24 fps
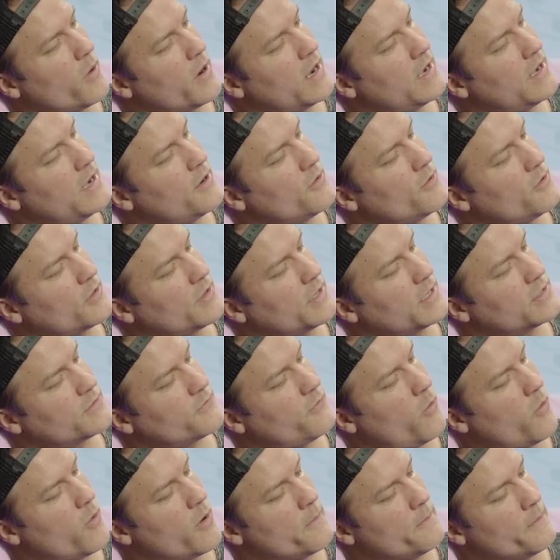in HeroClix
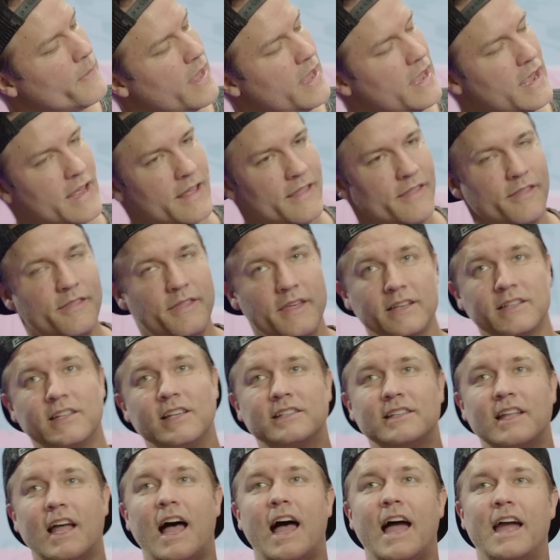form. This is
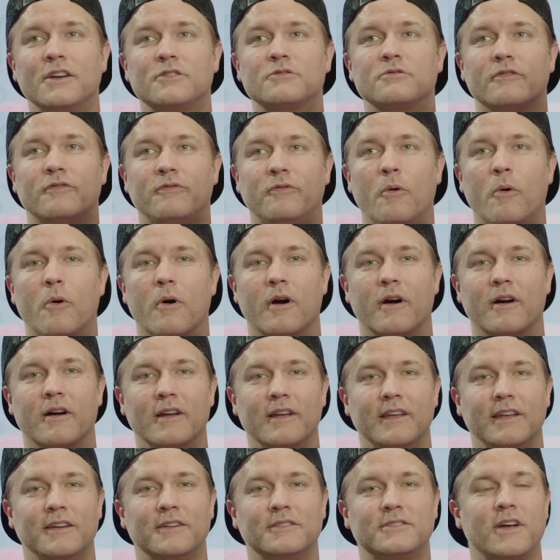the Hydra 4.
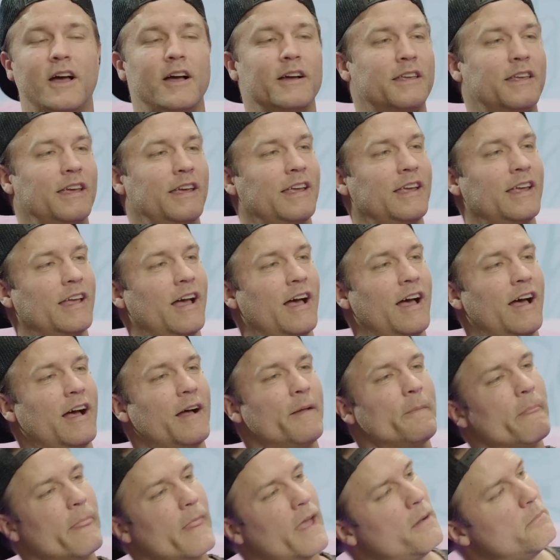You're talking uh,
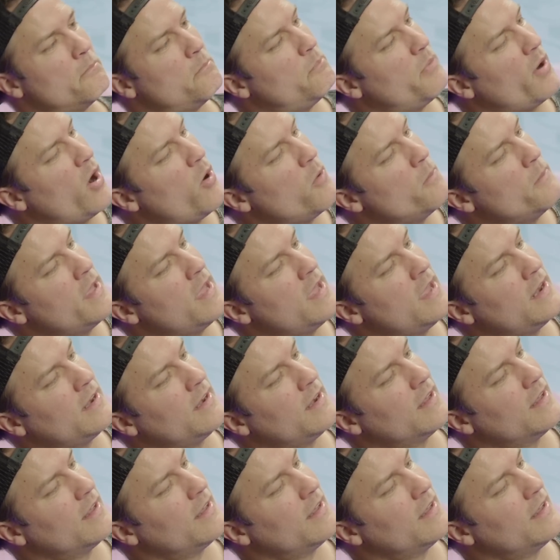uh, Bowman,